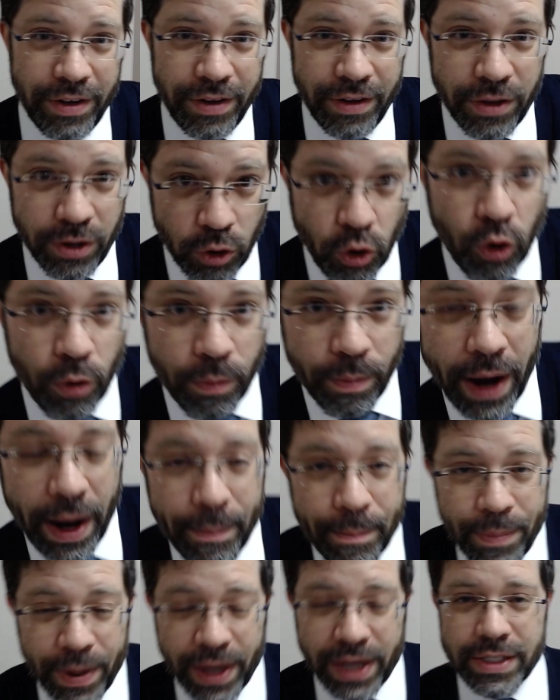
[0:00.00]
the
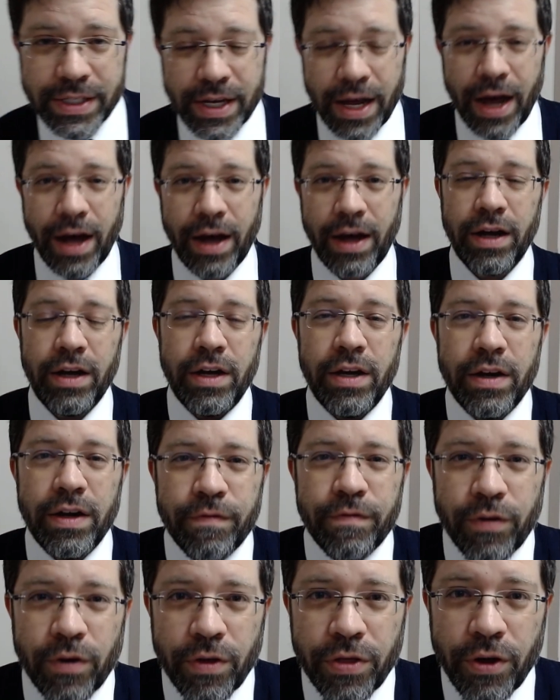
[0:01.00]
Korban Pesach,
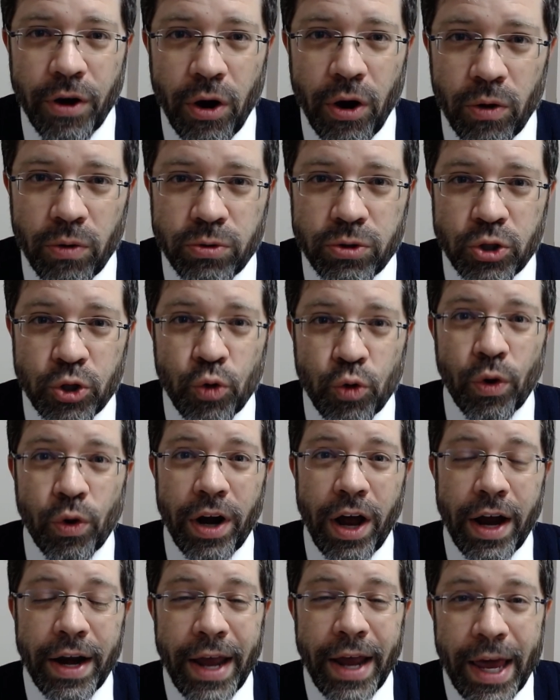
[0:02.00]
for those who were
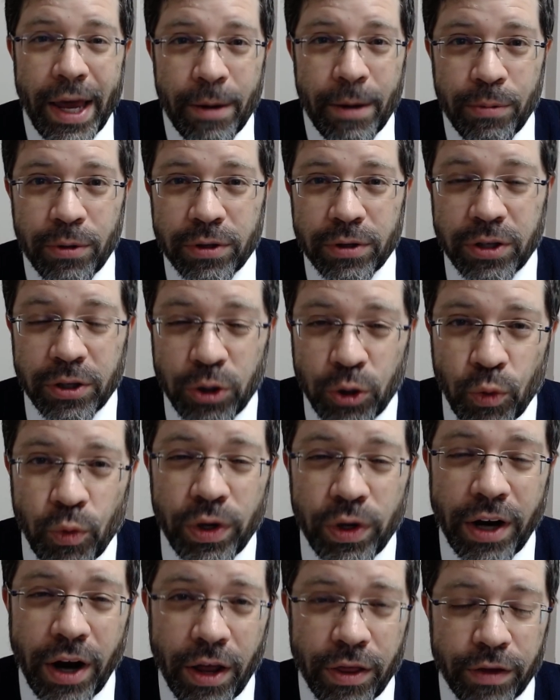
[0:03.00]
not able to do
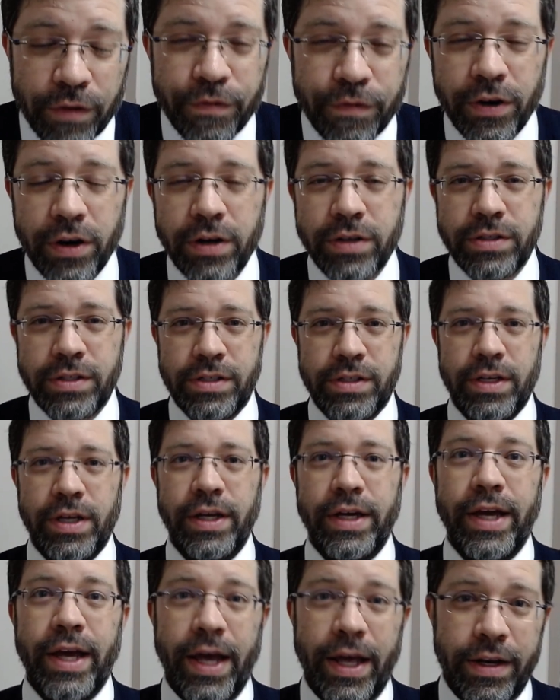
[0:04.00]
it on the first,
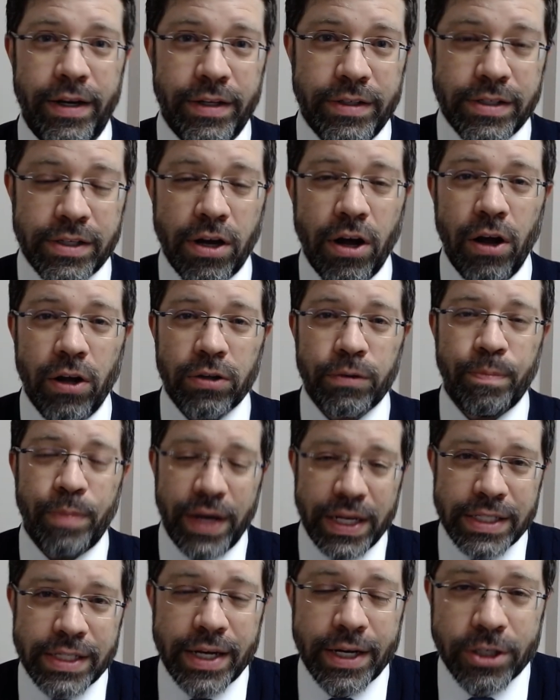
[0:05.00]
and it's called
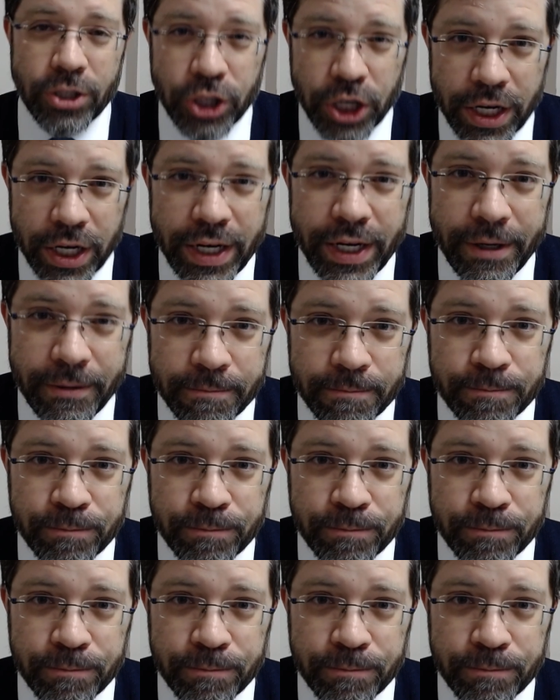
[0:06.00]
Pesach Sheni.